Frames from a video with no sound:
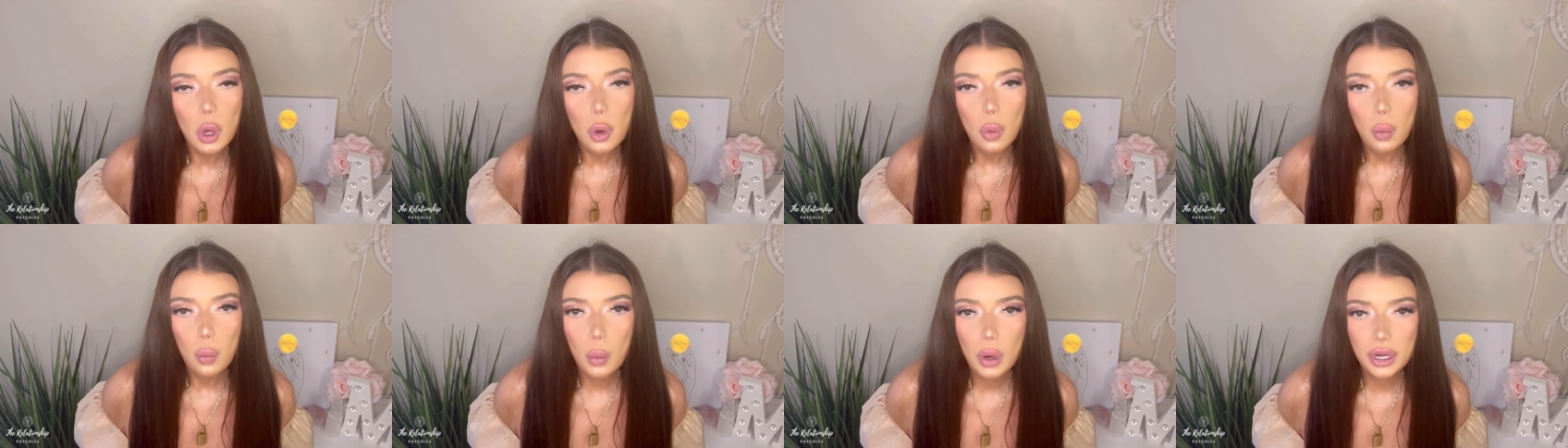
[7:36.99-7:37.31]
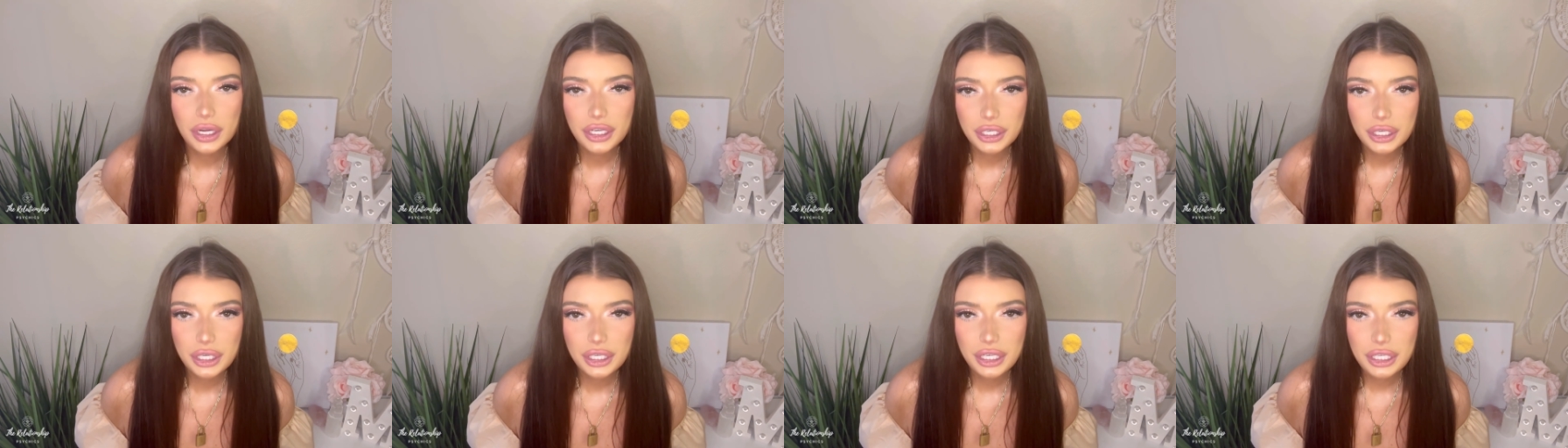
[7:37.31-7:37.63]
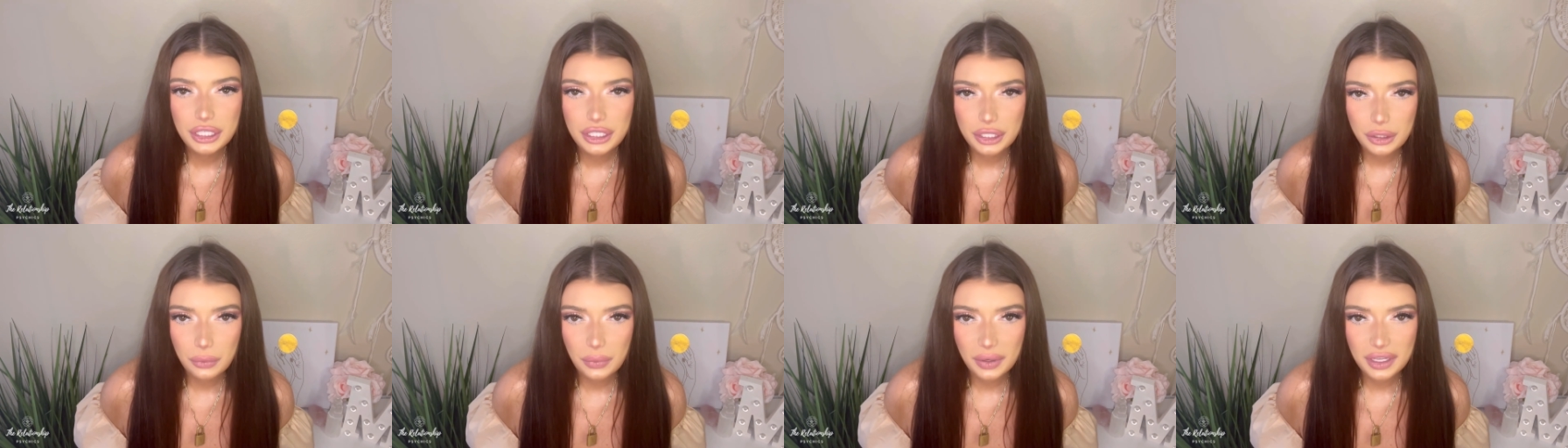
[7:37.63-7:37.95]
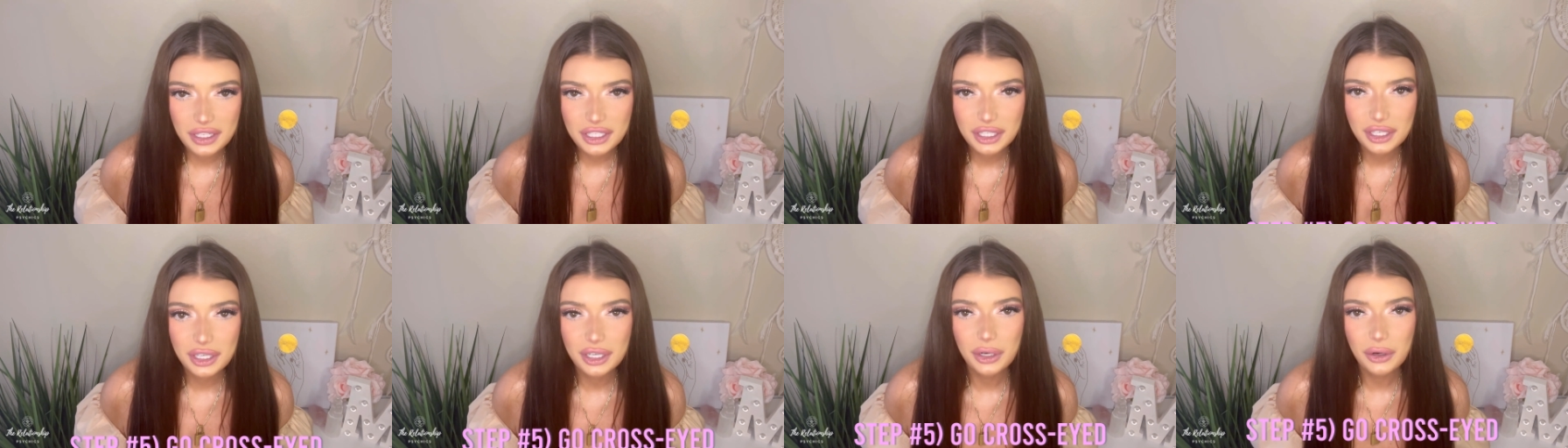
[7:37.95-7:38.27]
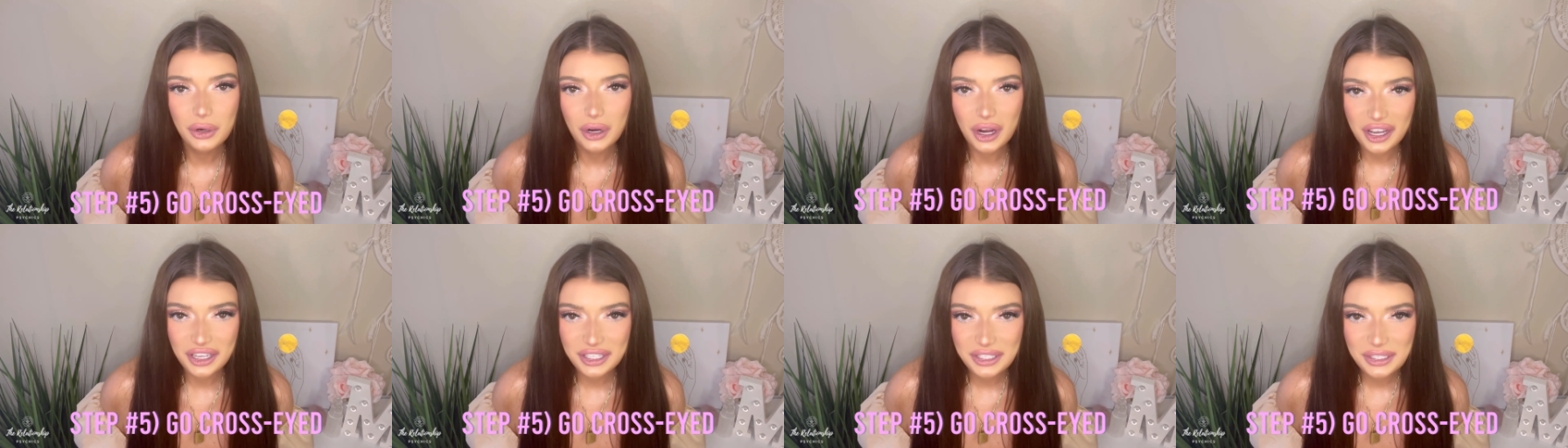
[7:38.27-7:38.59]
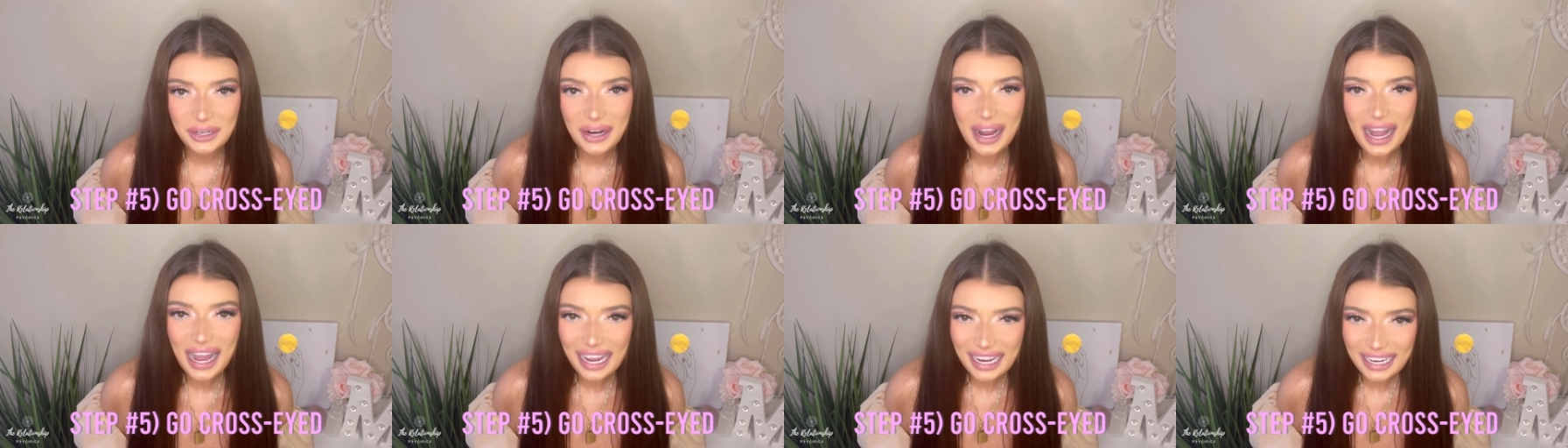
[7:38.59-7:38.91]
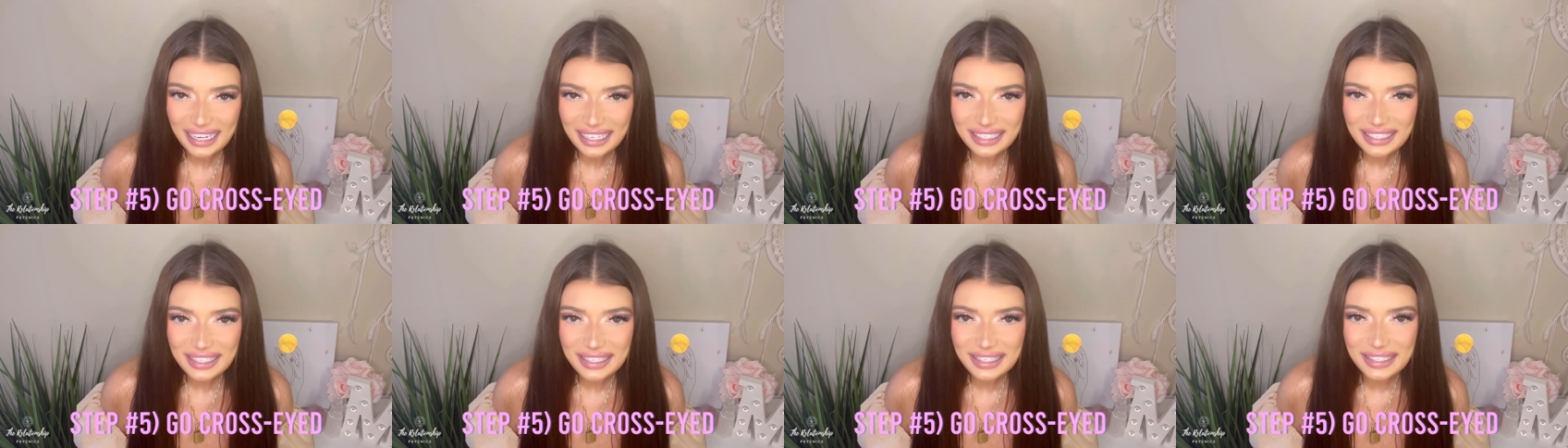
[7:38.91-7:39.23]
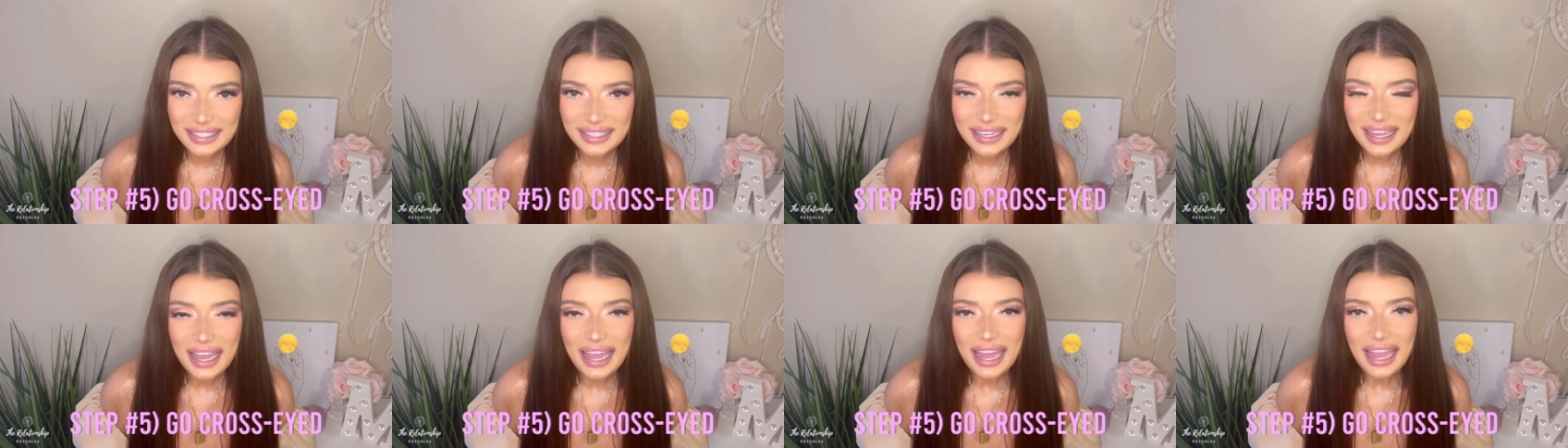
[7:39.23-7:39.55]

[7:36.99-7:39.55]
what you're gonna do is you're gonna cross your eyes.